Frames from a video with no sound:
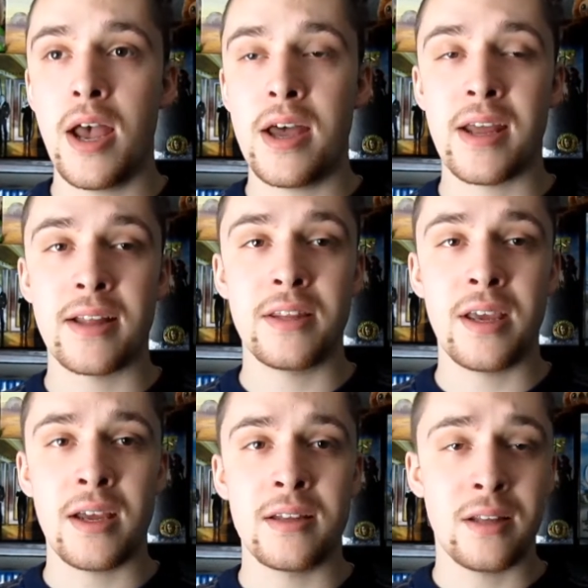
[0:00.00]
And at the
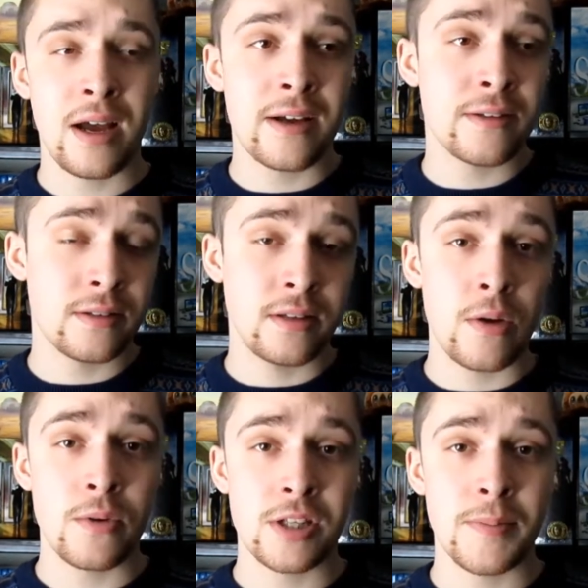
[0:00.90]
end, there
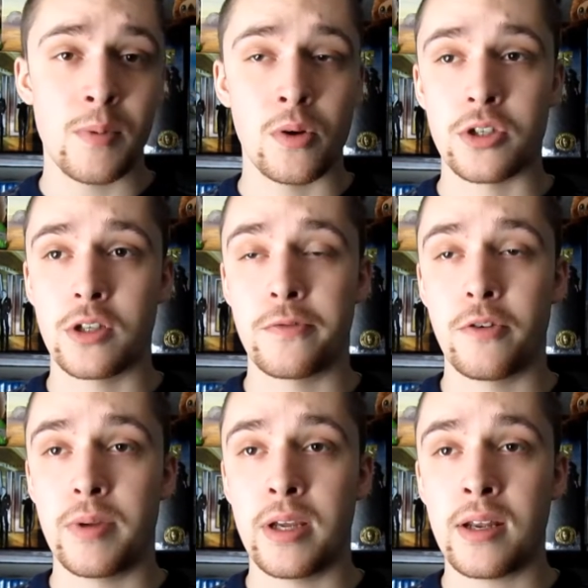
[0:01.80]
were some emotions for
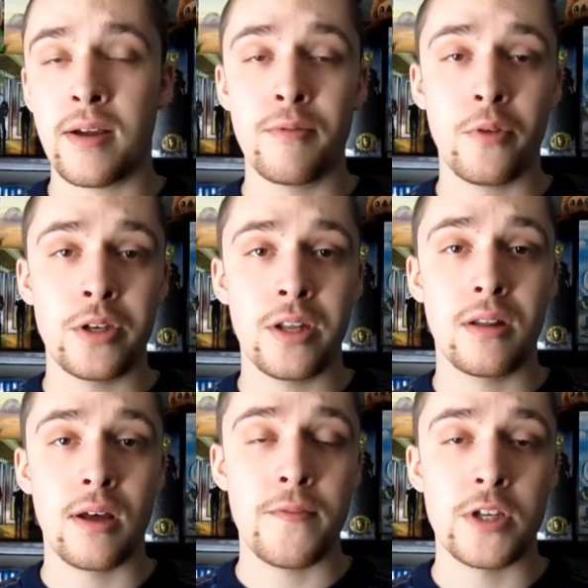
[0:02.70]
me, and I really did
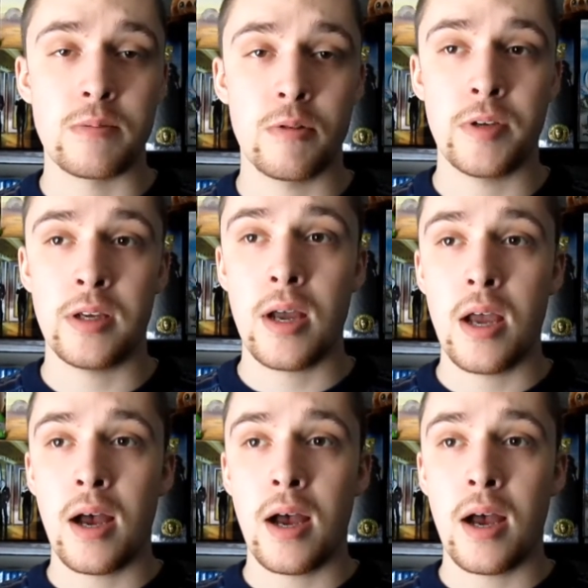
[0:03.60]
love this movie.